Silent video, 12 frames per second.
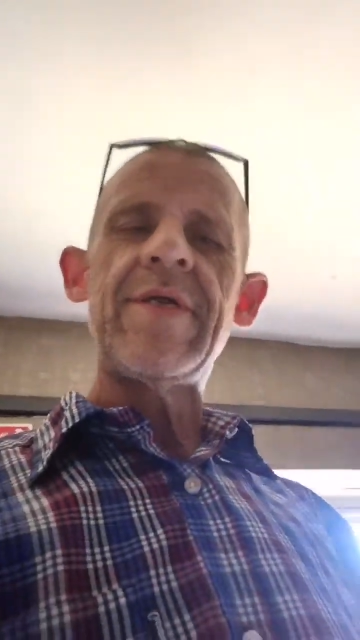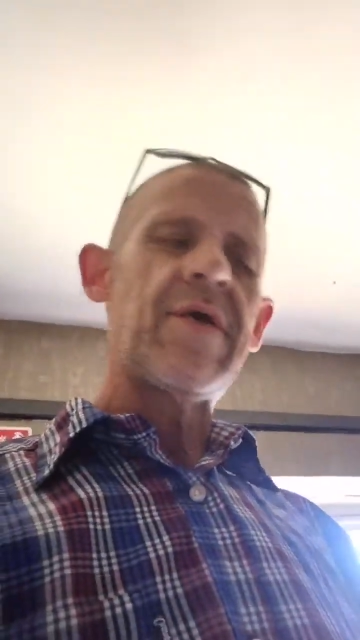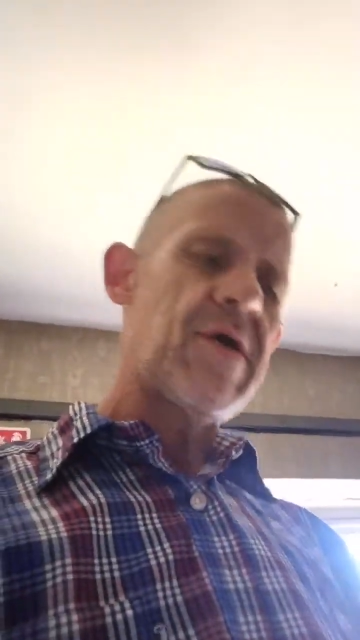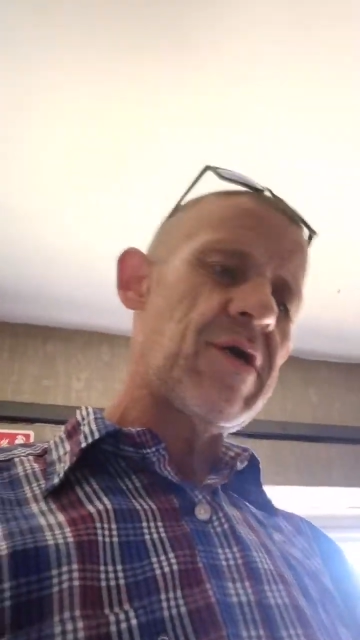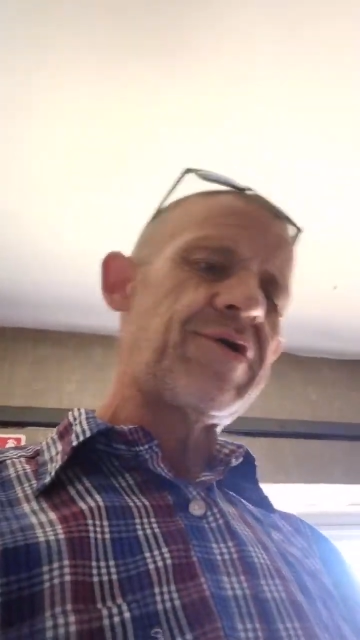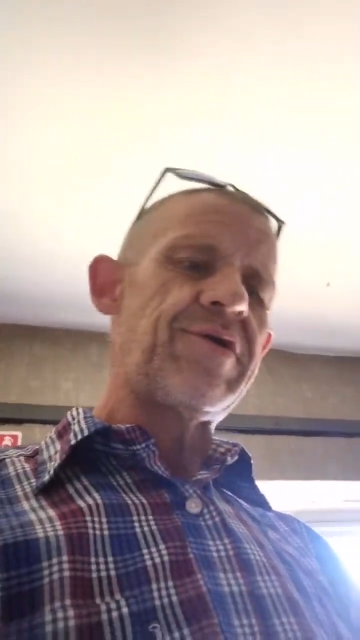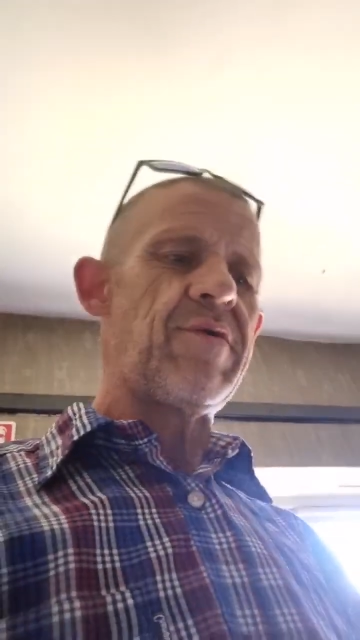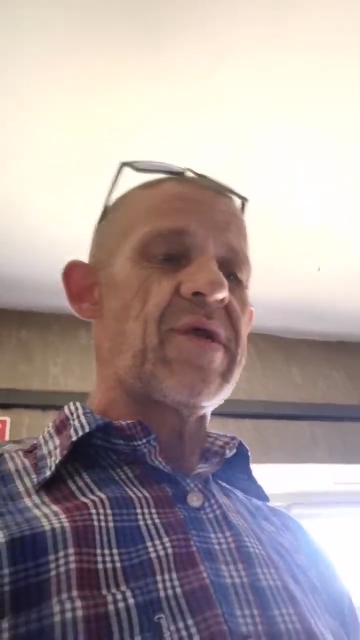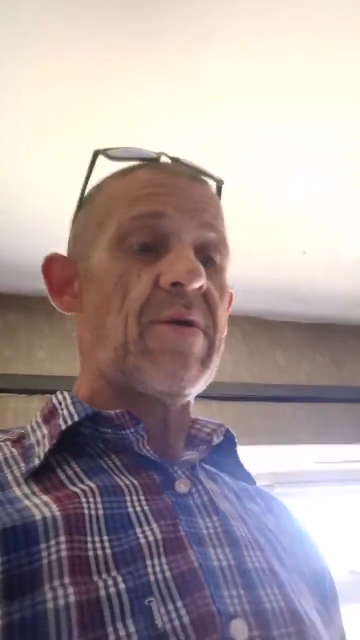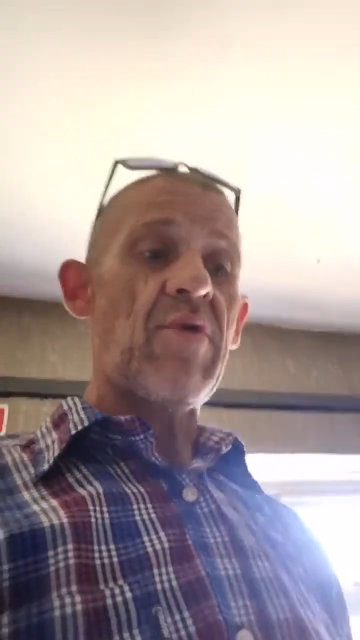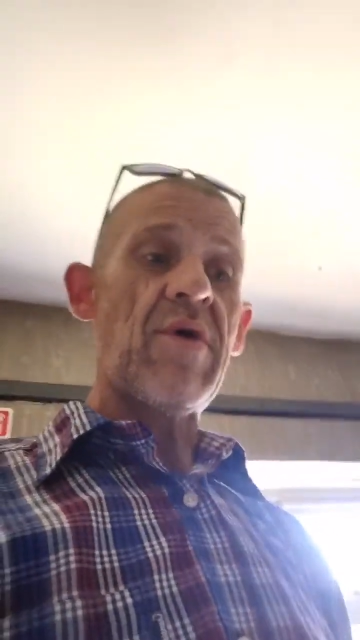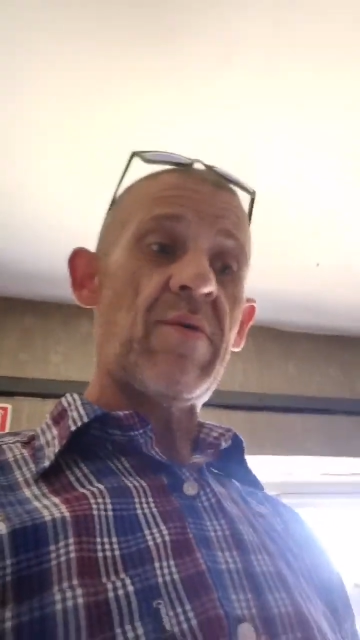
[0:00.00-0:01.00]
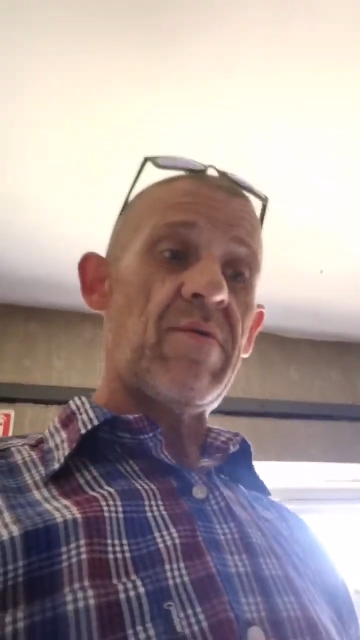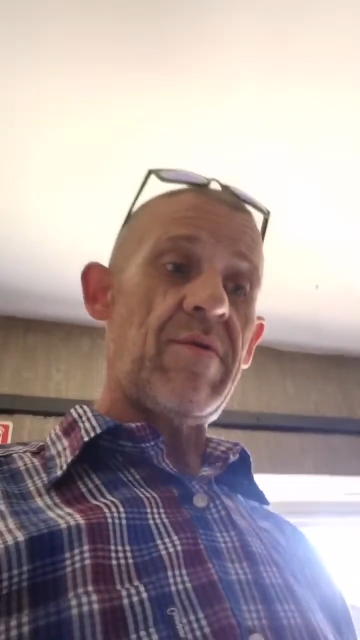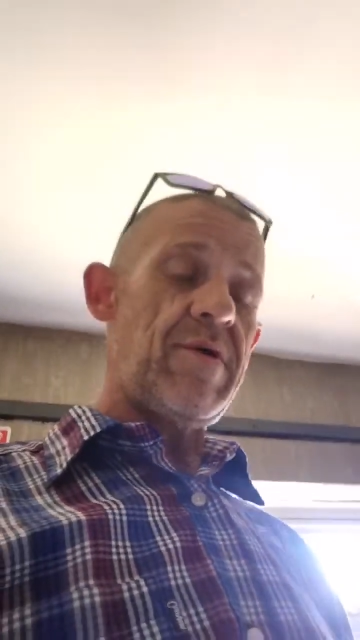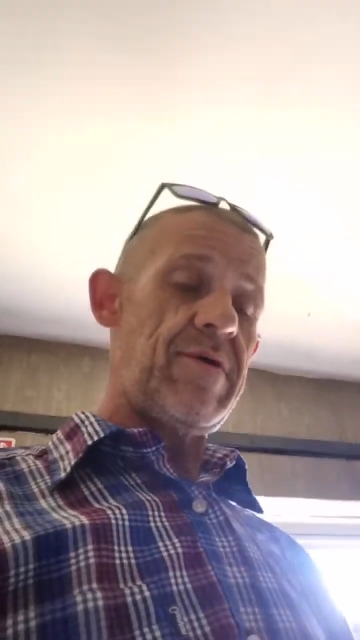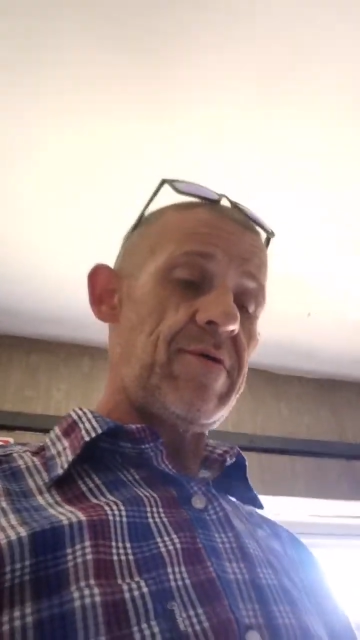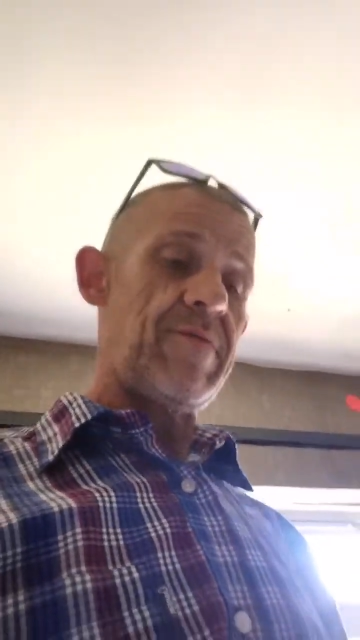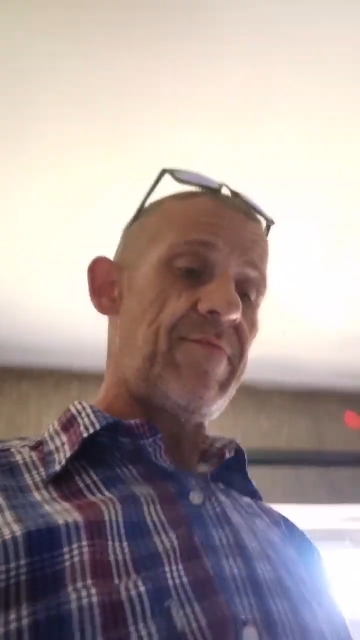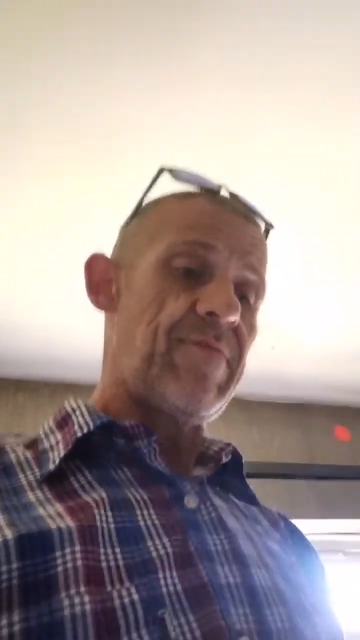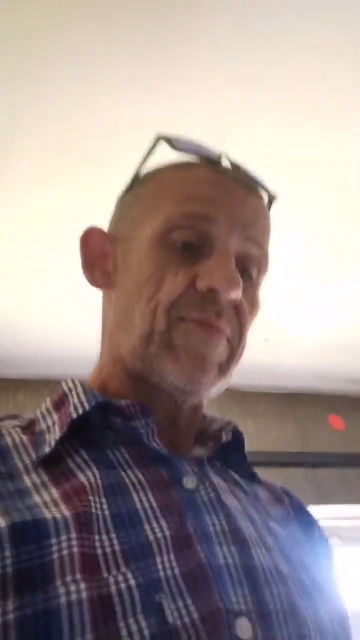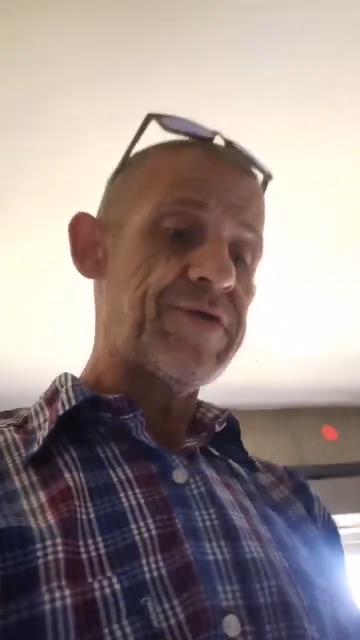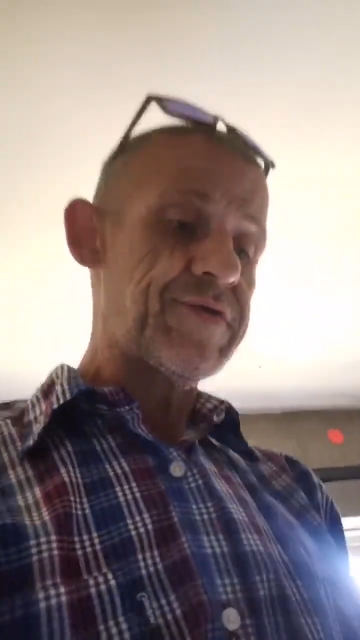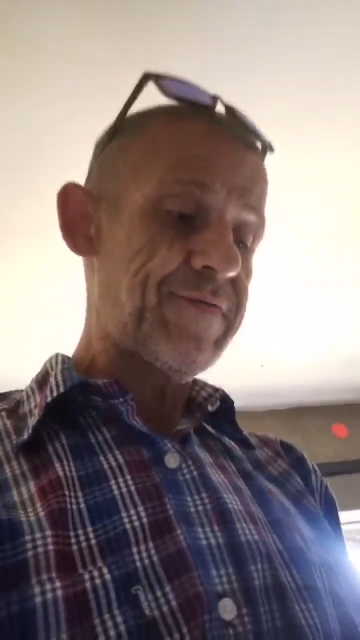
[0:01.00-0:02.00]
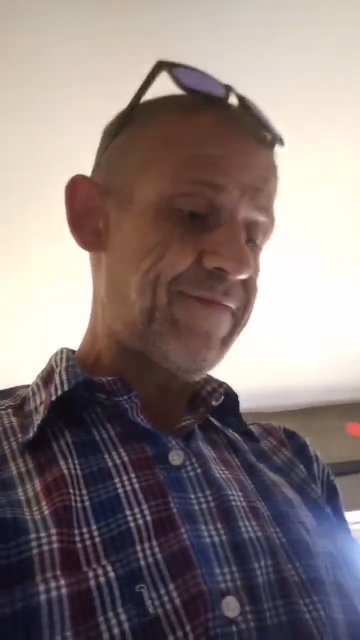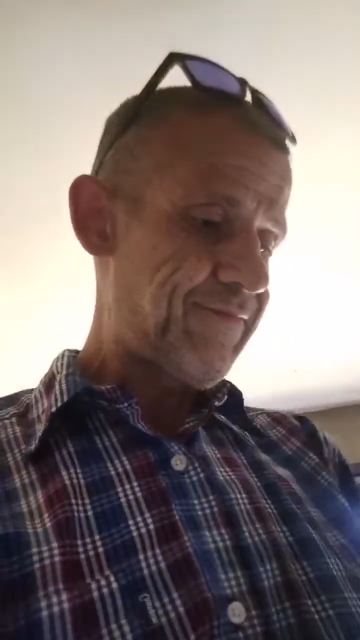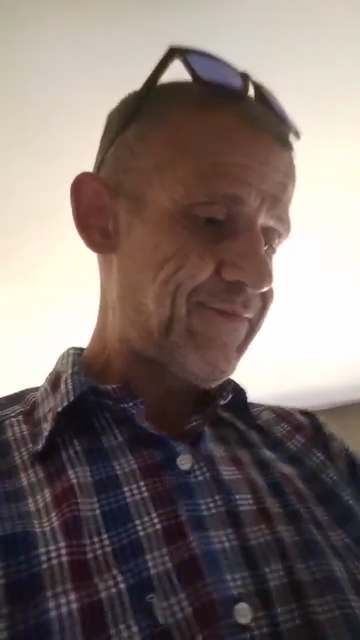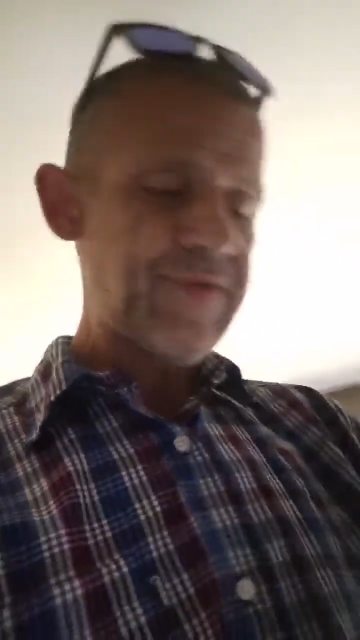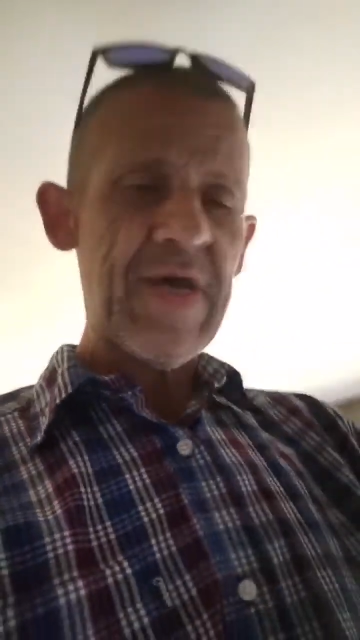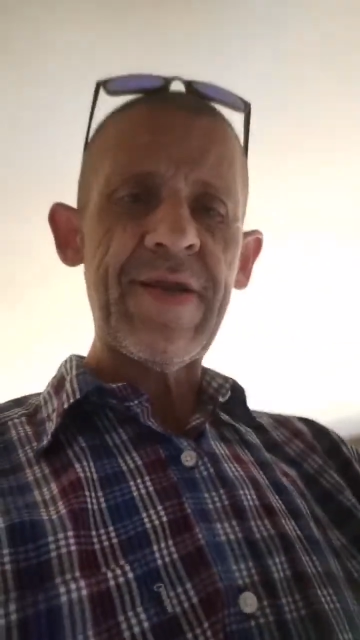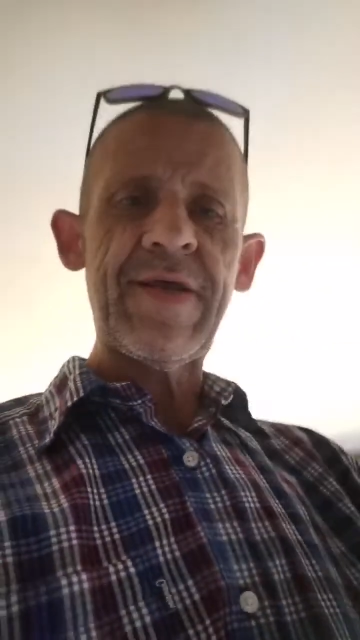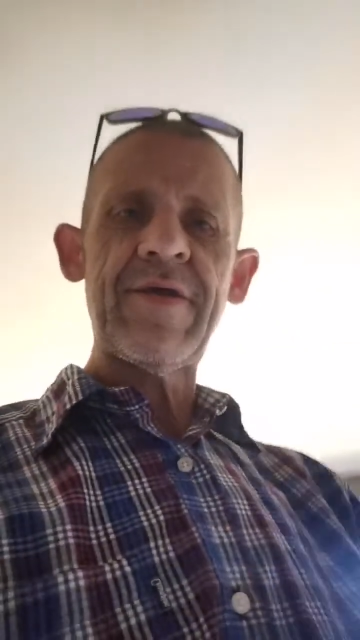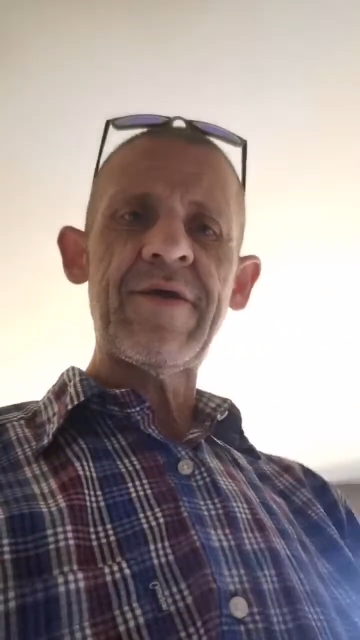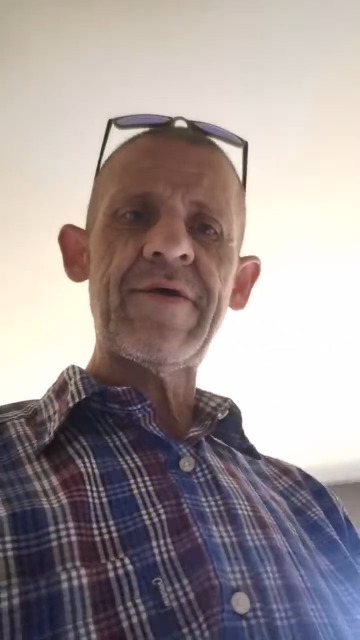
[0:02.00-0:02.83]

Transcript: I can do that once I've done it.